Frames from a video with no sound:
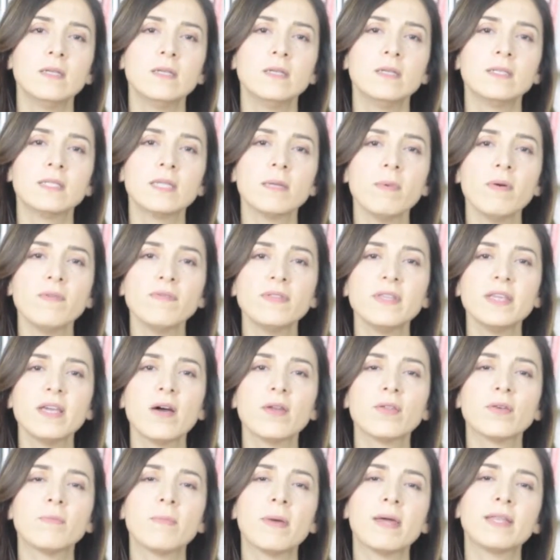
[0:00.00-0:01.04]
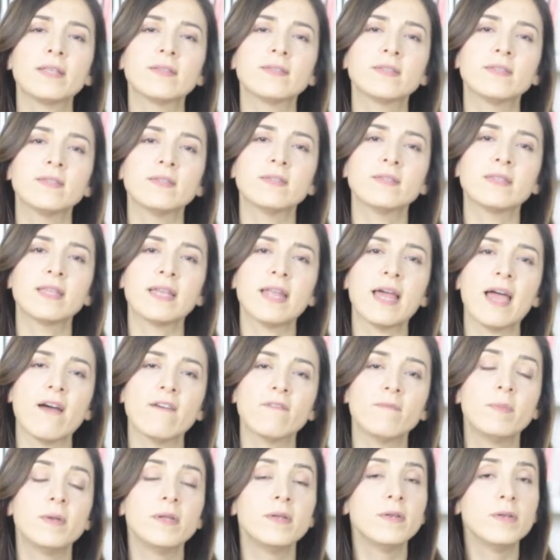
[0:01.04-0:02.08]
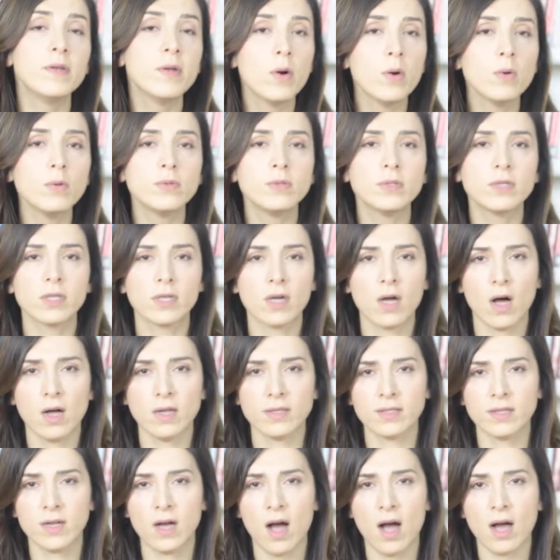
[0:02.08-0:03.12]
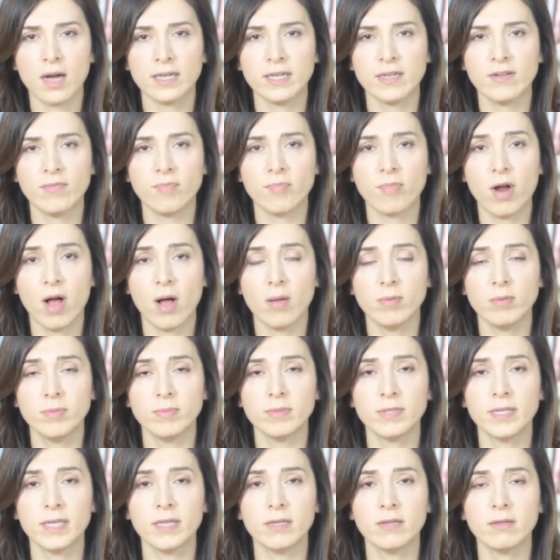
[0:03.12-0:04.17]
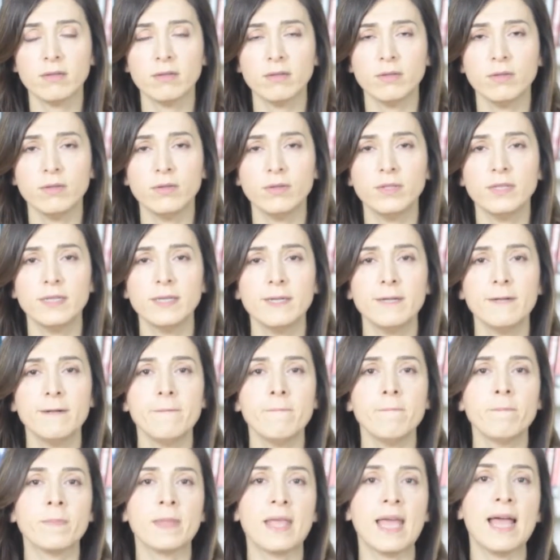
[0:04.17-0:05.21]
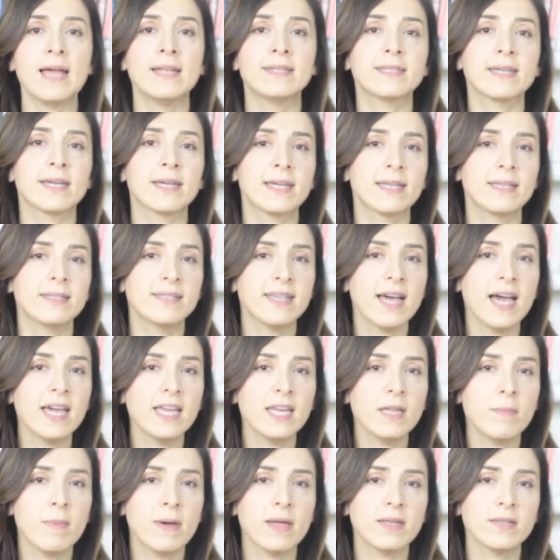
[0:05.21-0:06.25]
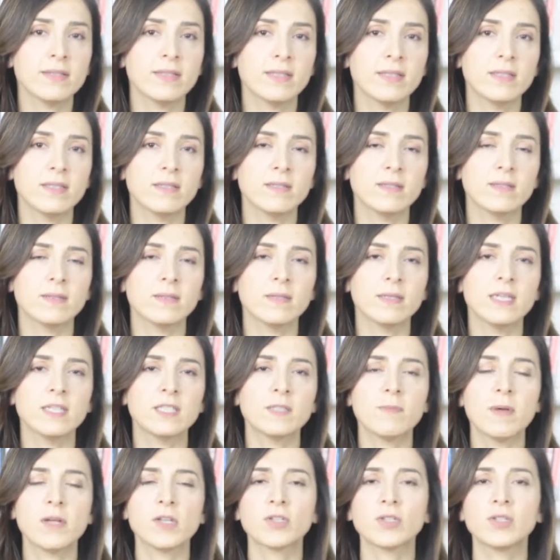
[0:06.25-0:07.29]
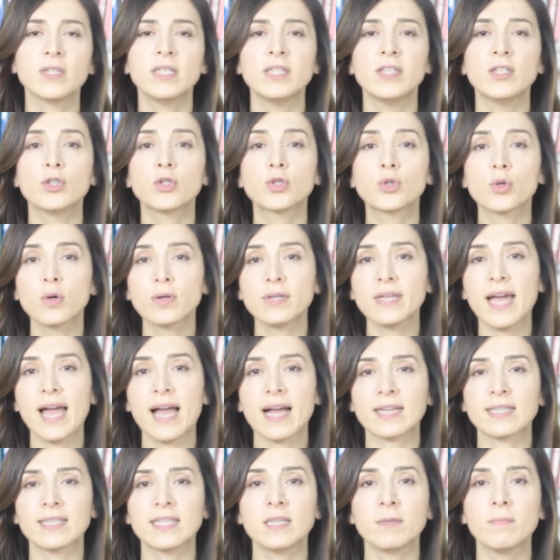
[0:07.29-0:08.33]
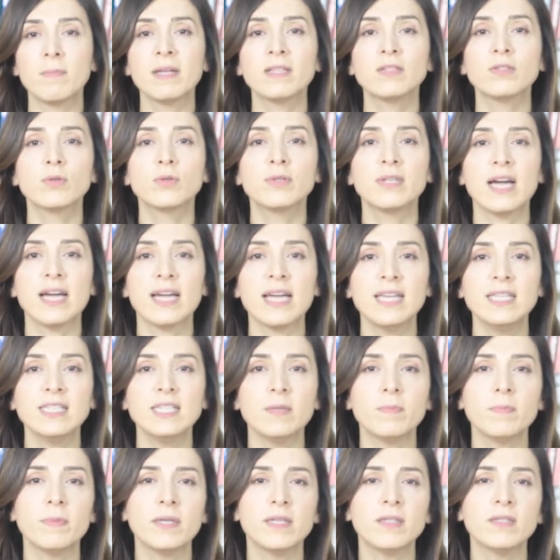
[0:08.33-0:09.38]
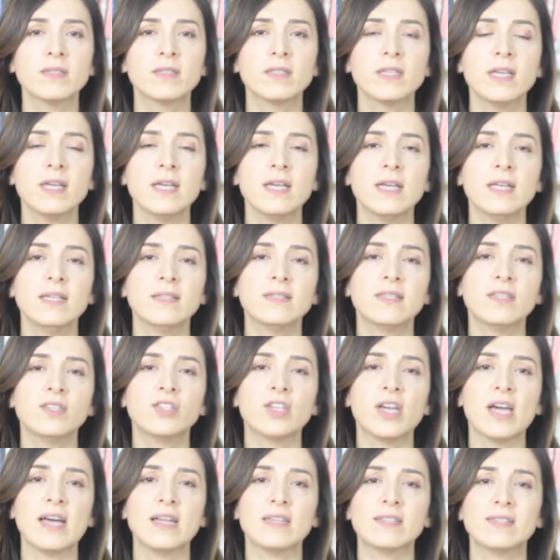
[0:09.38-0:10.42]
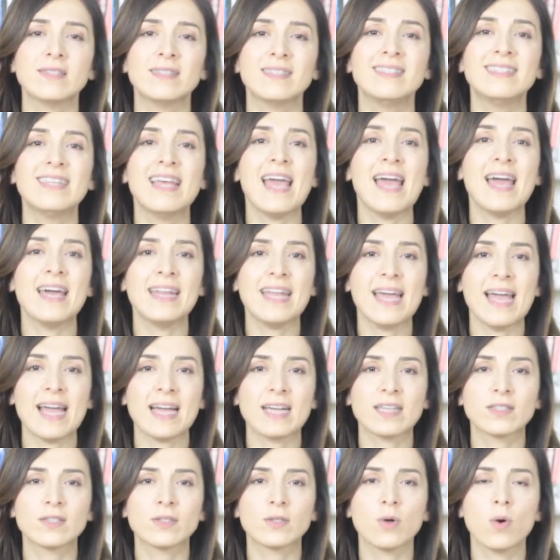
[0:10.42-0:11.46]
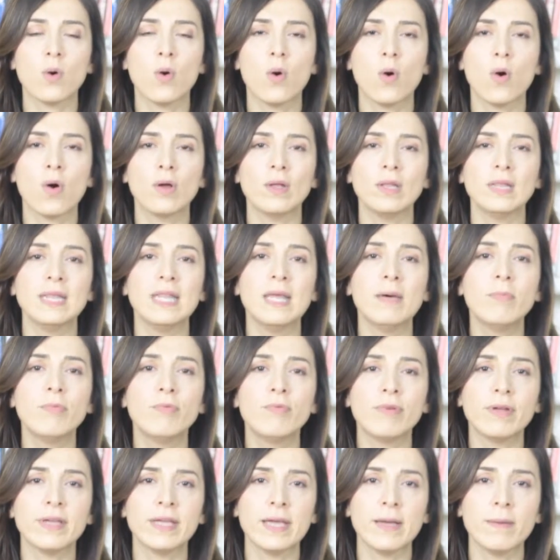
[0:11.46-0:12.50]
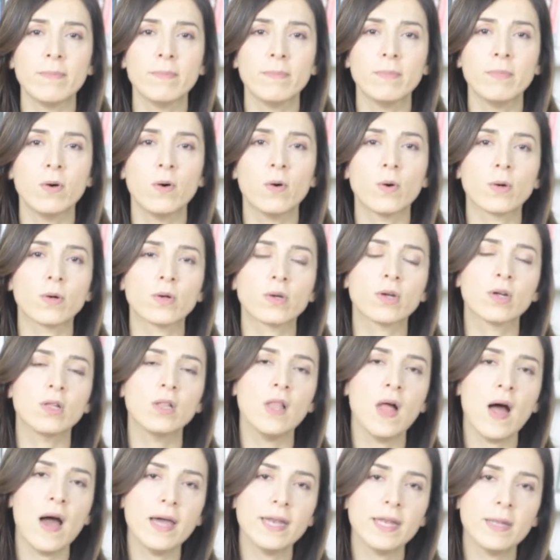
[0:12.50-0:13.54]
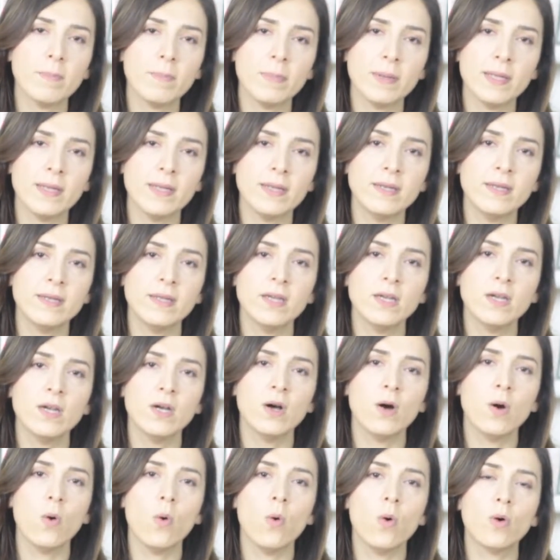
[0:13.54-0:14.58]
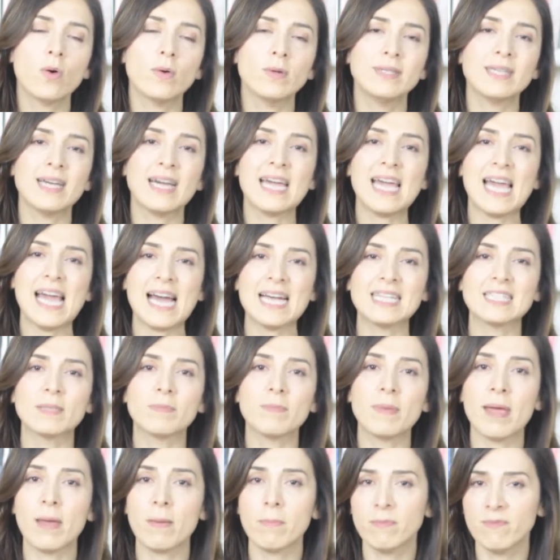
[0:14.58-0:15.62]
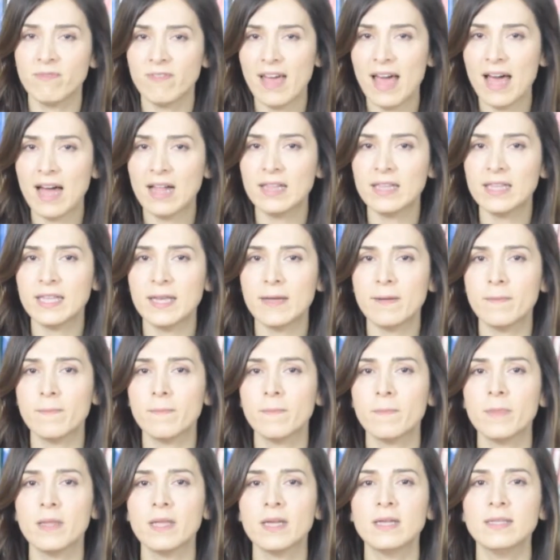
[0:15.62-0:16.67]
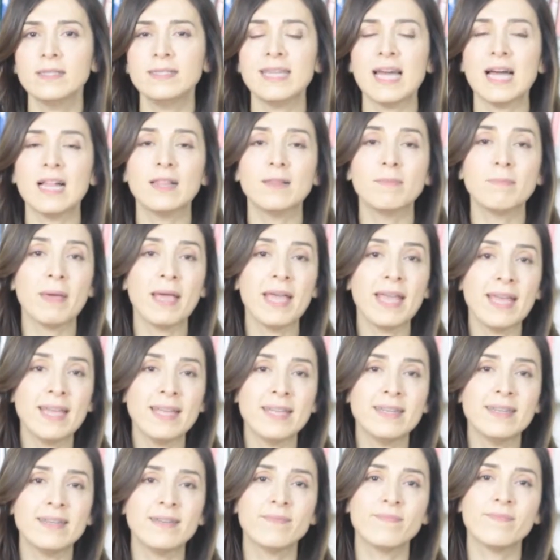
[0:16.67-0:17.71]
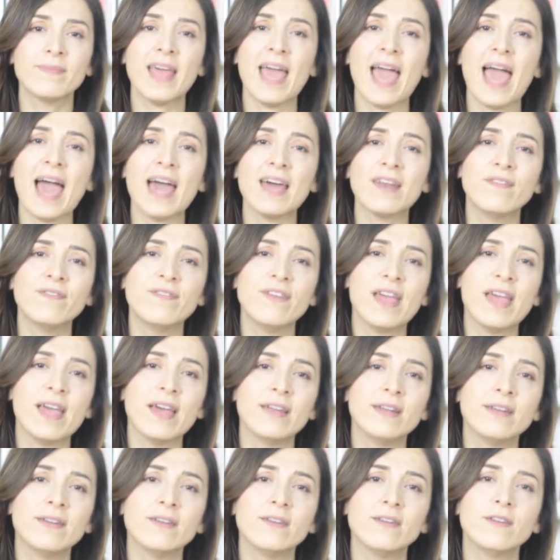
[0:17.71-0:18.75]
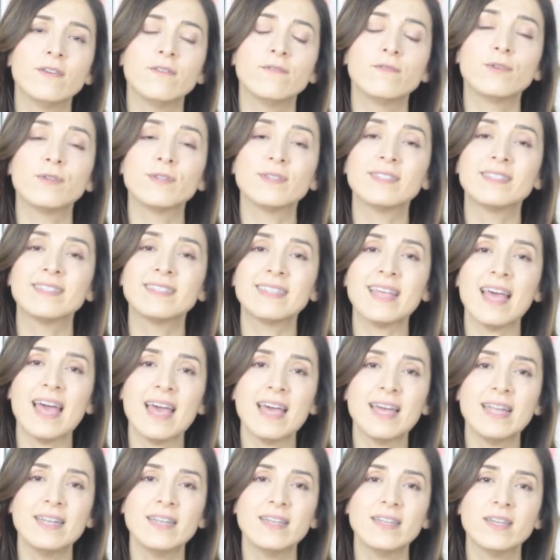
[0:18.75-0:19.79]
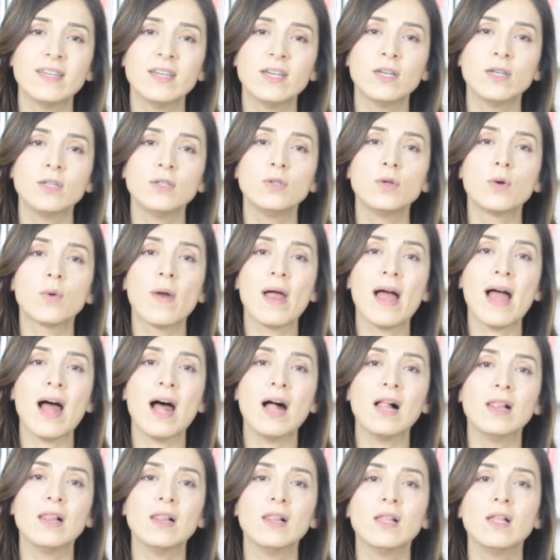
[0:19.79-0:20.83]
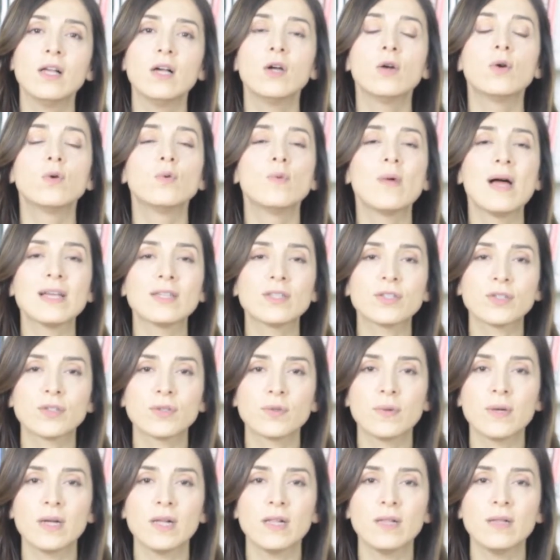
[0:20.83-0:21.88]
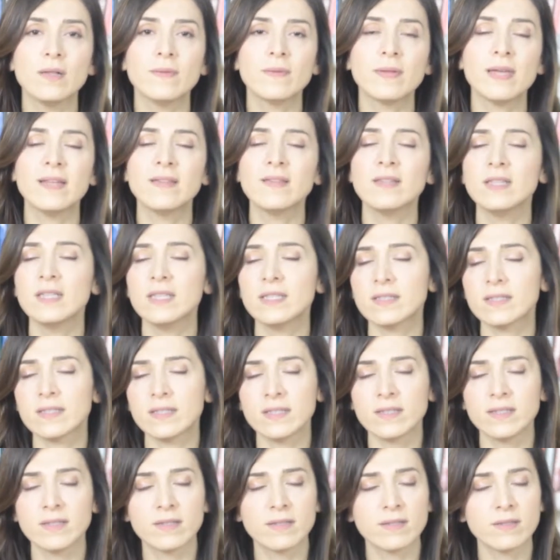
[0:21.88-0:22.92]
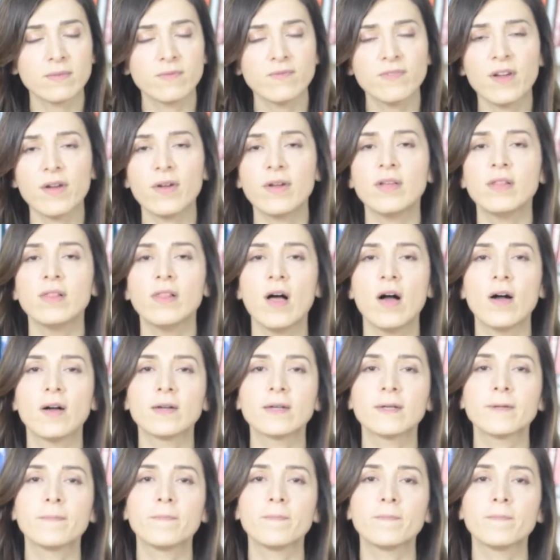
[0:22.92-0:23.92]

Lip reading: Some of the other medicines that have been known to cause cognitive problems include anti-anxiety medicines, especially the short-acting benzodiazepines, such as Xanax or Librium or Klonopin or diazepam, Valium, Dalmane, Ativan, Versed, Durel, Restoril, and the list is very long.